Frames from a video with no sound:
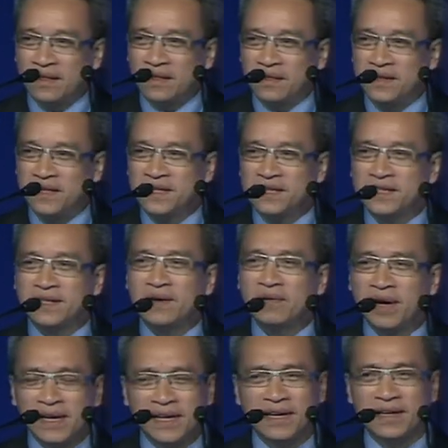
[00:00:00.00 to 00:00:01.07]
This is
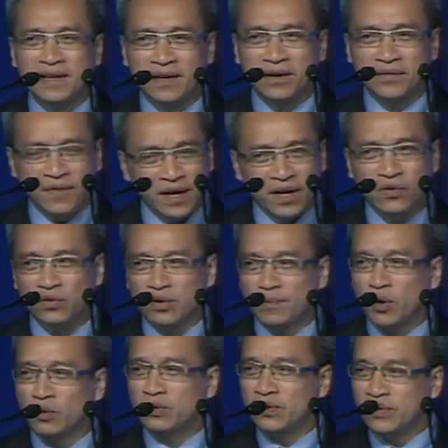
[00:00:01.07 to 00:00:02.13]
really a very good
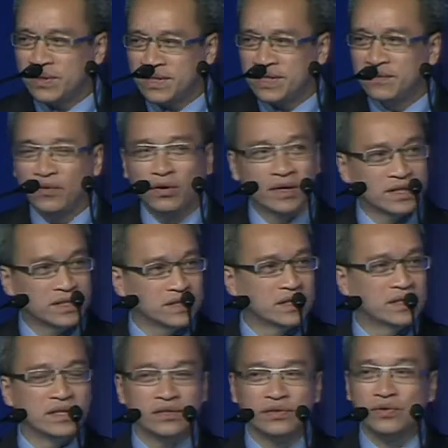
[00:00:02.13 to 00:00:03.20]
opportunity for us
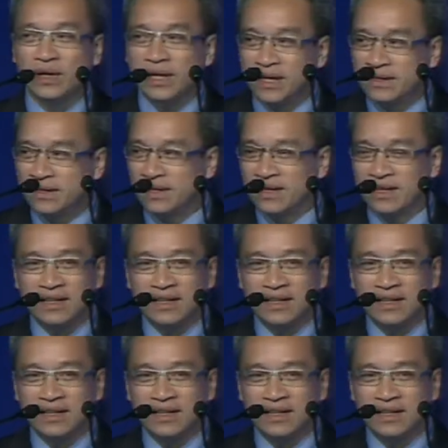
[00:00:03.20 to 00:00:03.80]
to learn